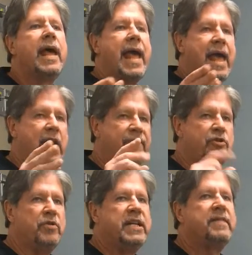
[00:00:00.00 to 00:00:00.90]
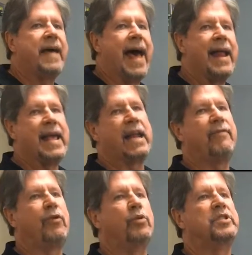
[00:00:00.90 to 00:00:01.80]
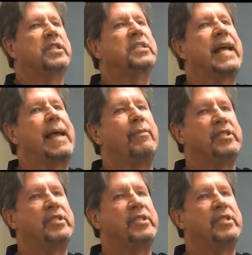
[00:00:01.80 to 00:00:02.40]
And if you did that, and if it was the same